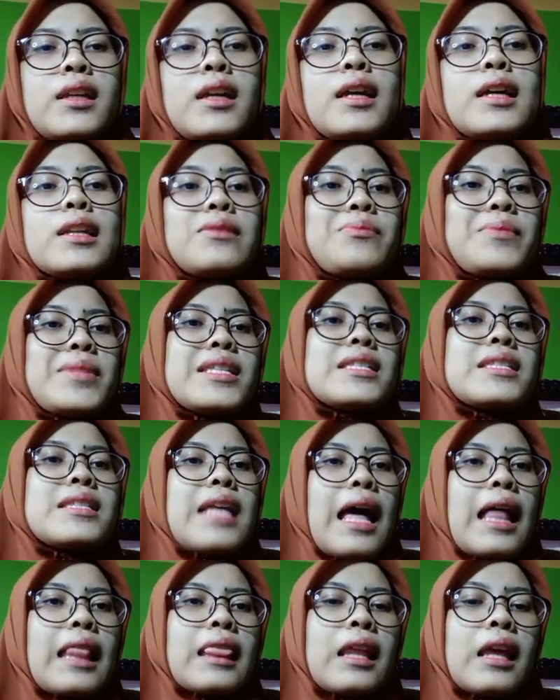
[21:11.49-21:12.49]
It means
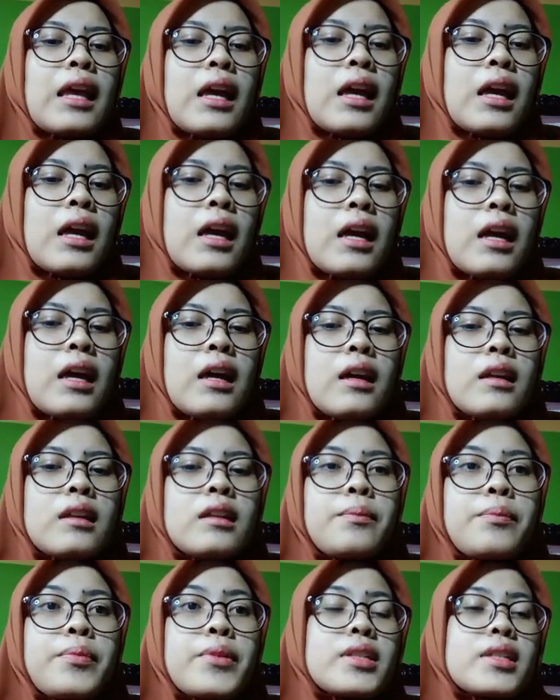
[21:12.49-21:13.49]
that the
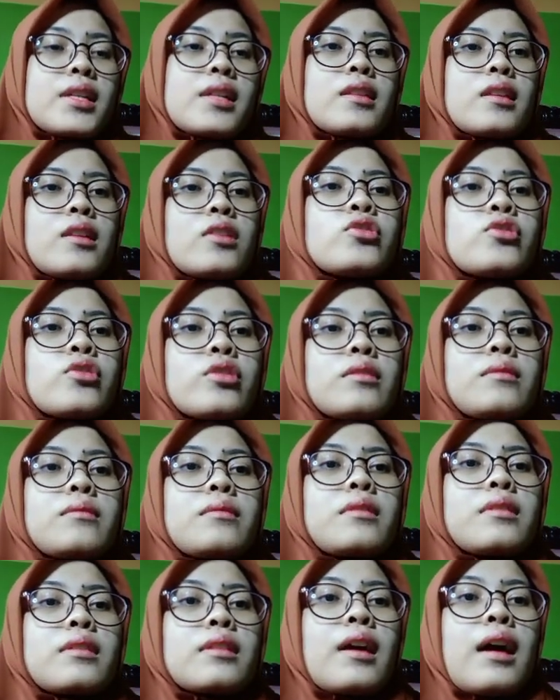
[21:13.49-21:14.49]
presenter should
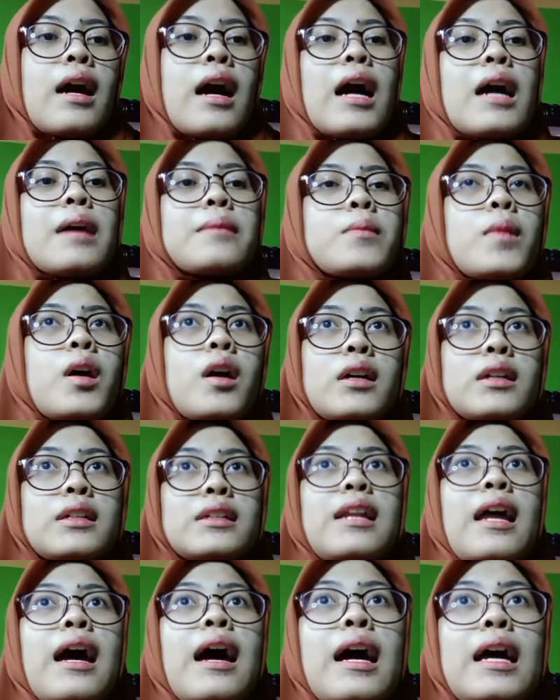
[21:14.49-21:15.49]
come on
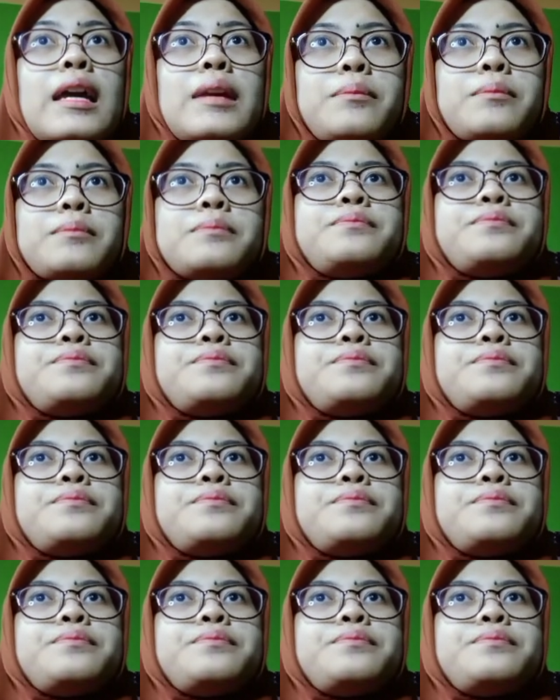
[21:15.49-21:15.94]
time